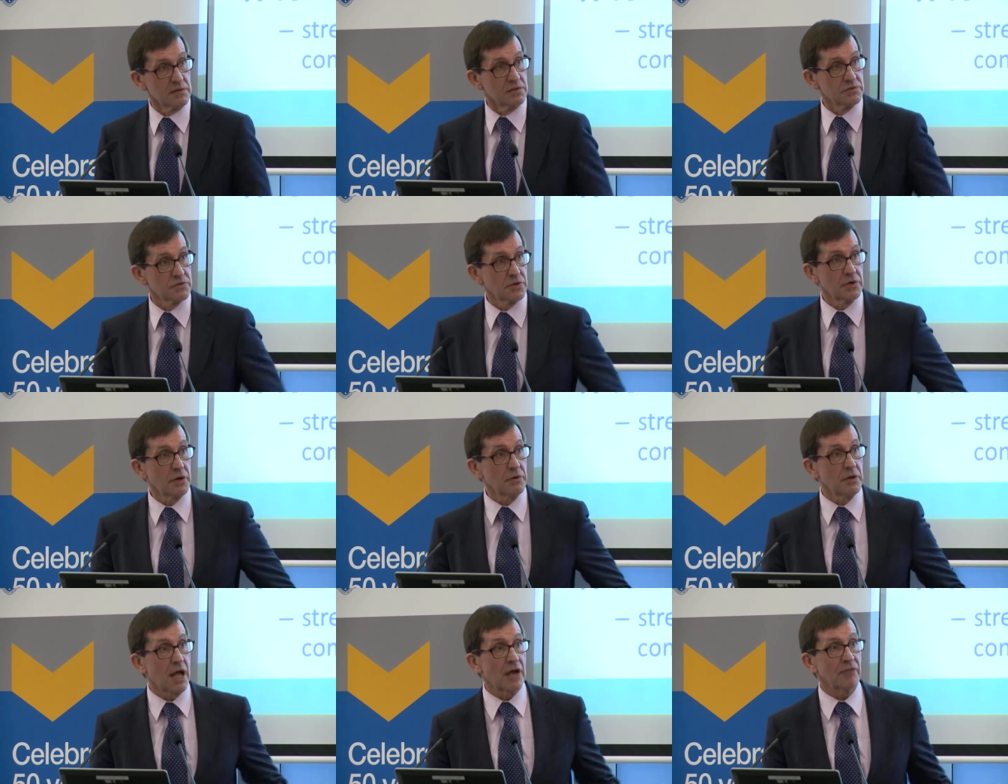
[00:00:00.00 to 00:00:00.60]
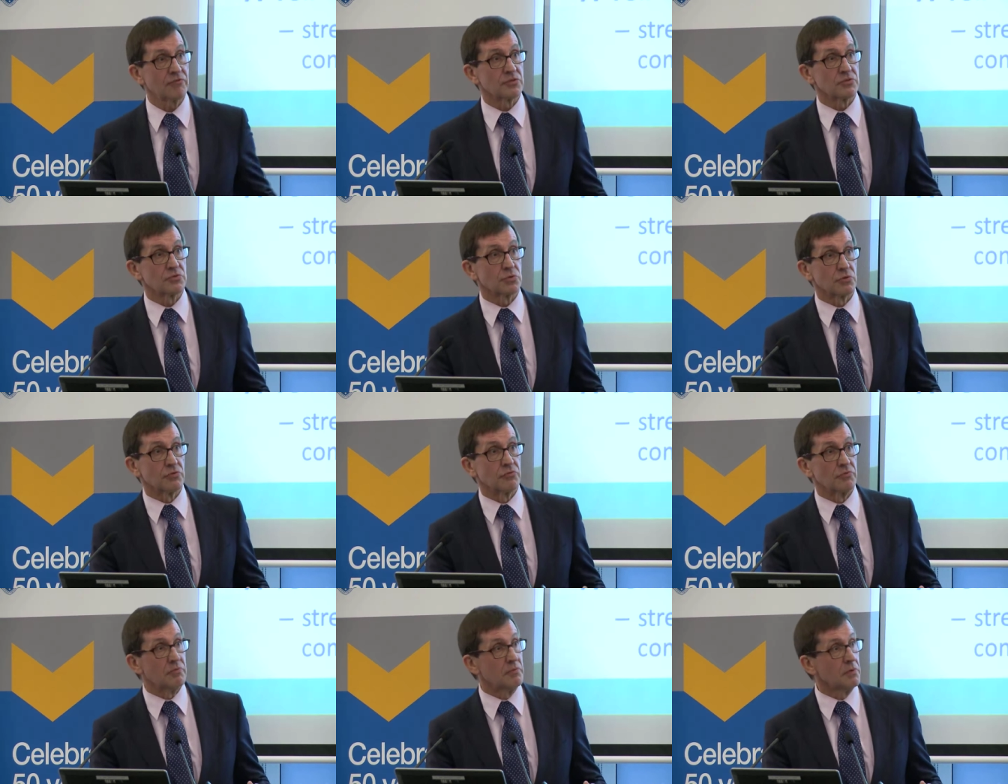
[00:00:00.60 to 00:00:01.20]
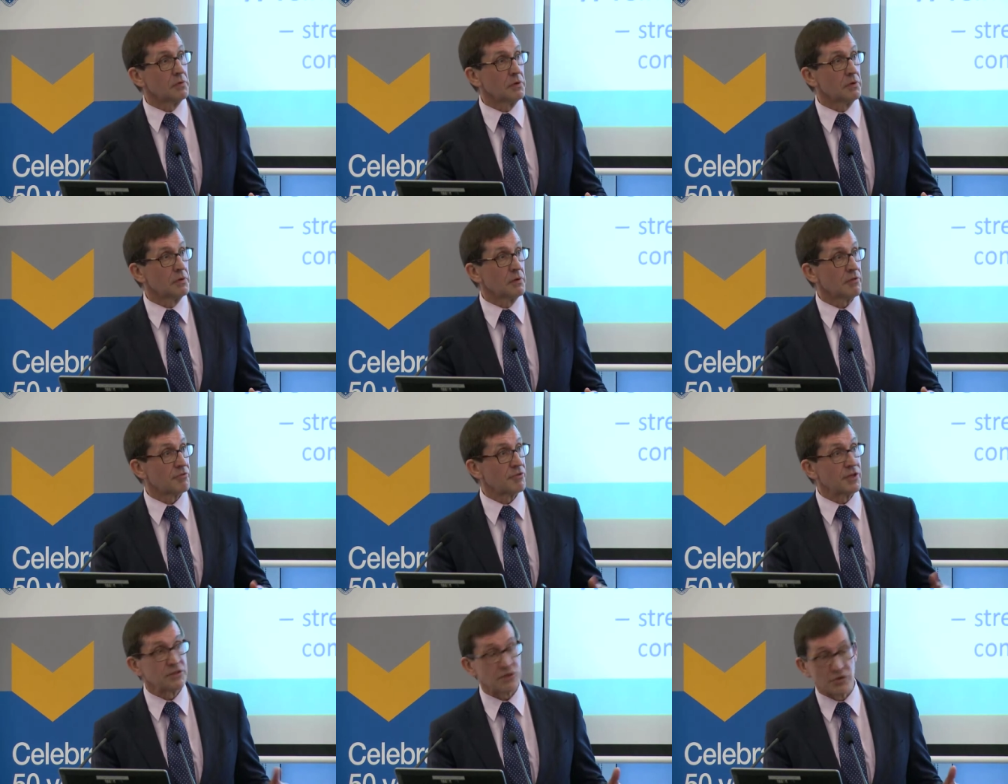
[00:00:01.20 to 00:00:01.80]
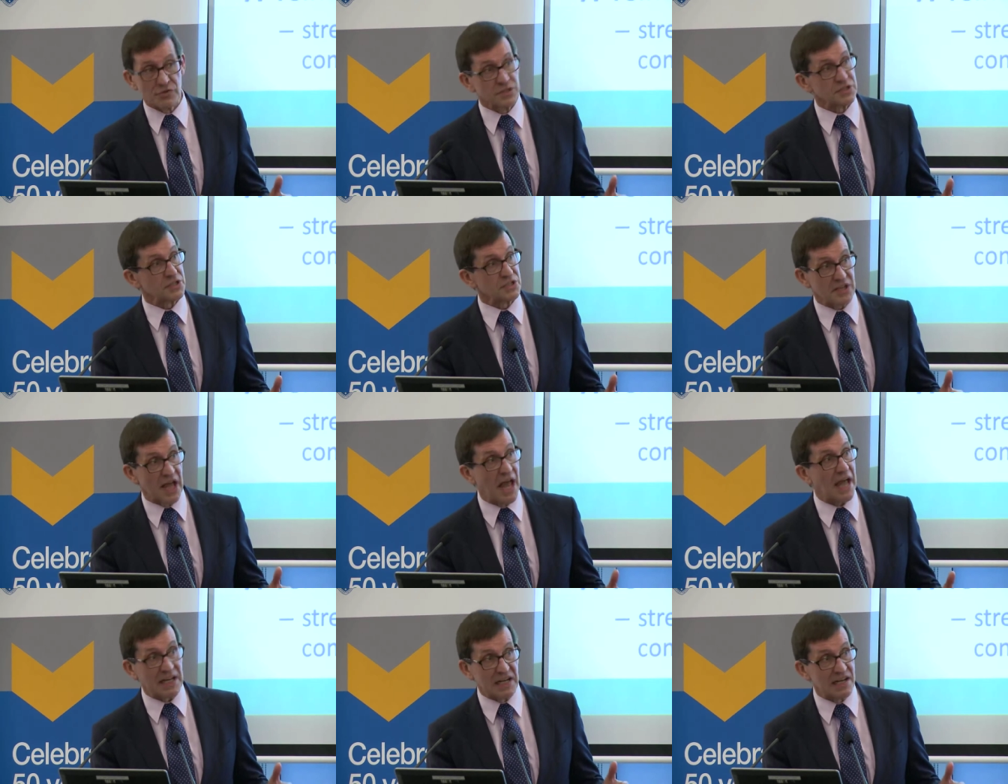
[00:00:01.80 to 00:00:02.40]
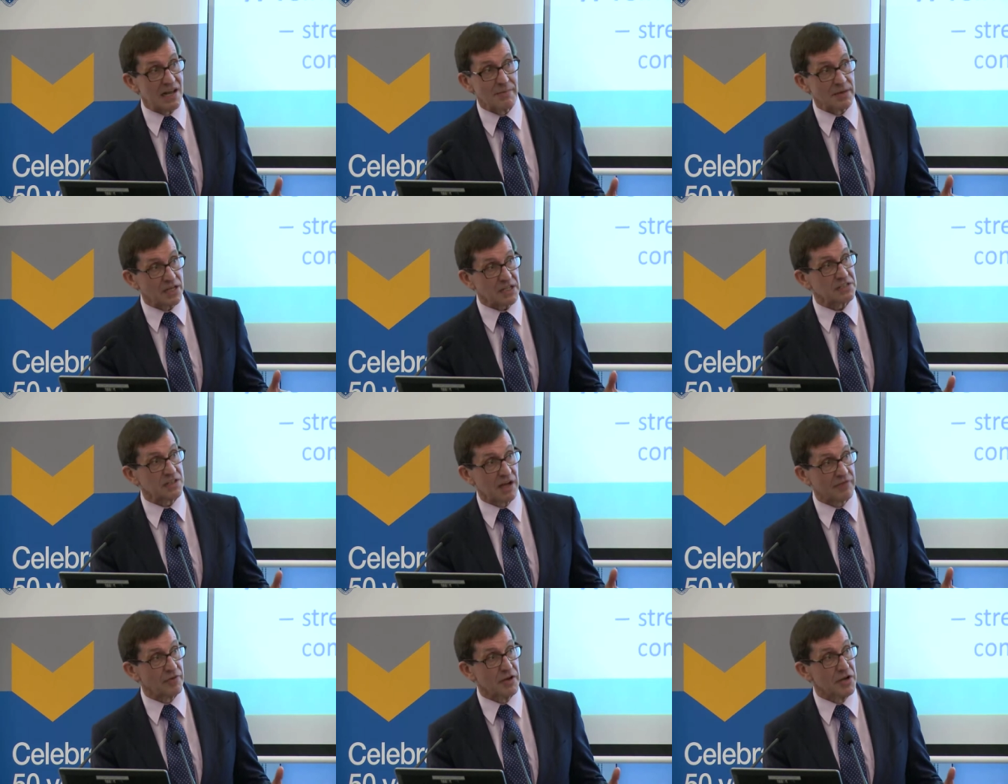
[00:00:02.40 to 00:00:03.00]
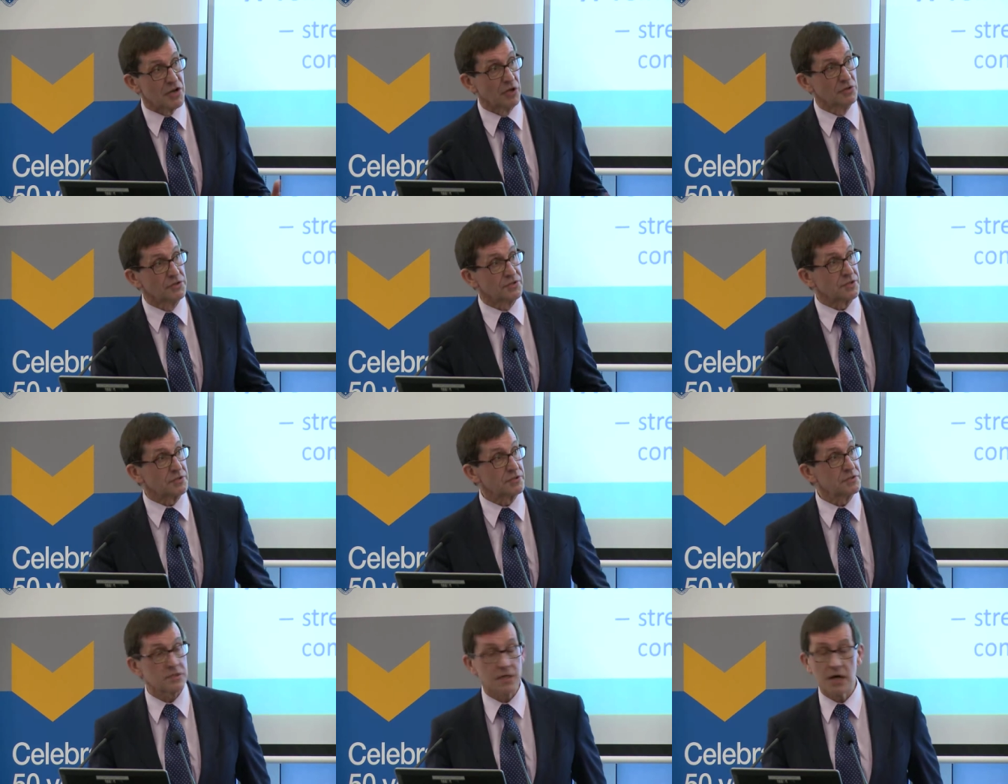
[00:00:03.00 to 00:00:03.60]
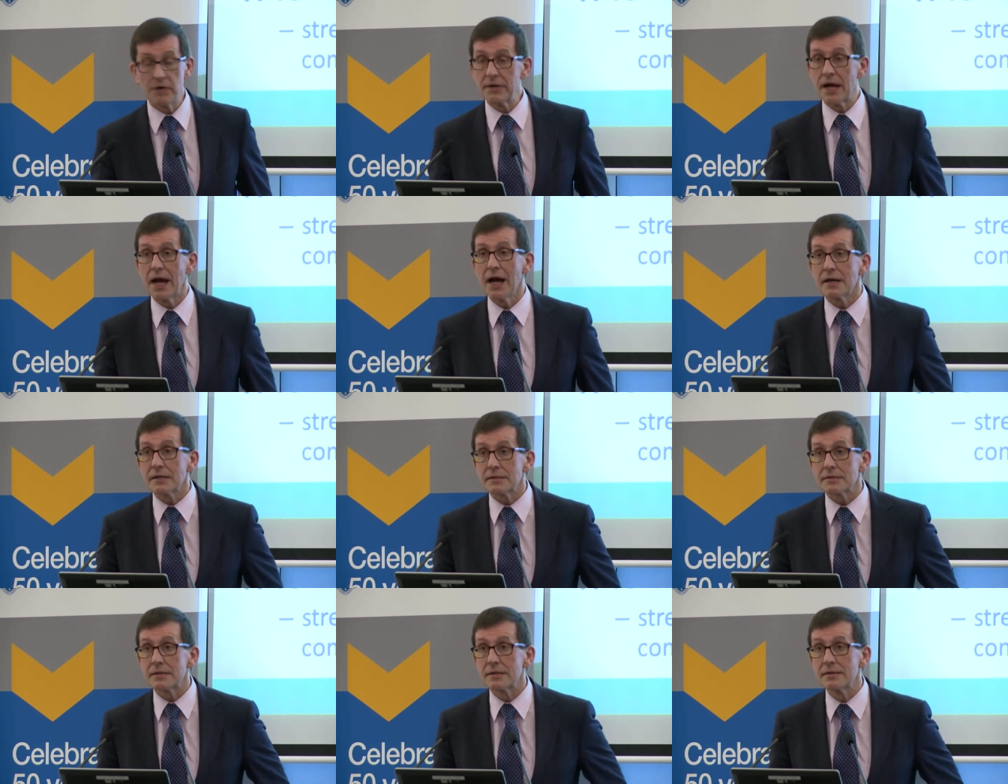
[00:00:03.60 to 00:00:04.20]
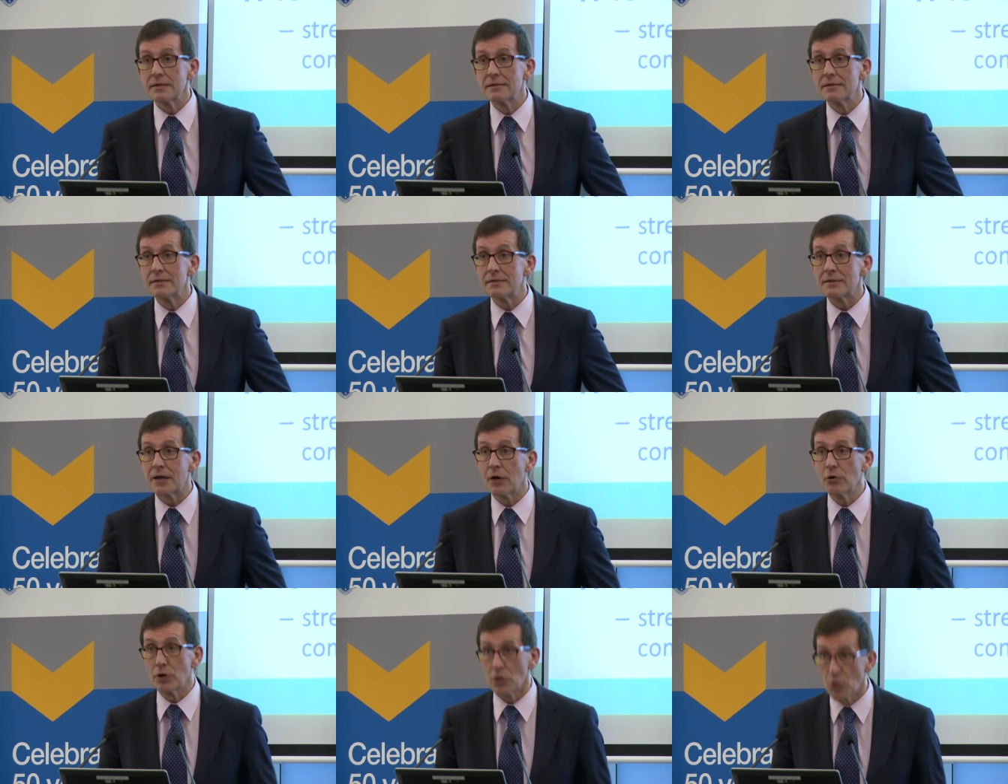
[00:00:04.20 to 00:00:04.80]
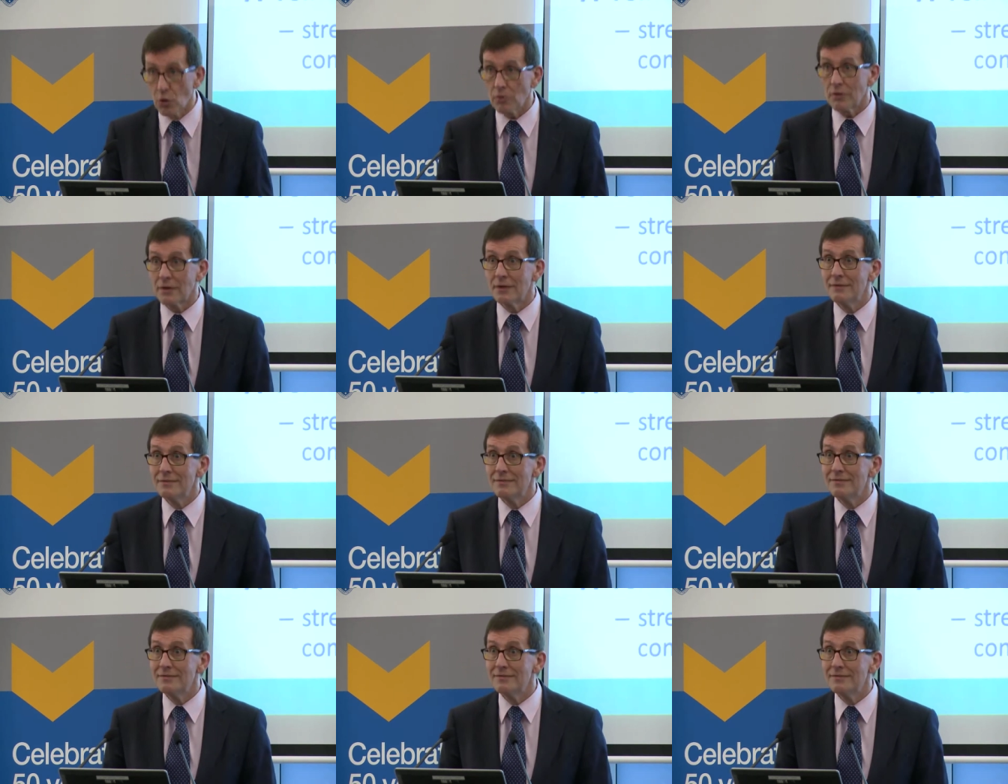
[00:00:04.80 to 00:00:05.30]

So you don't have to sort of think that this is academic stuff and nonsense. Go and ask. Go and look.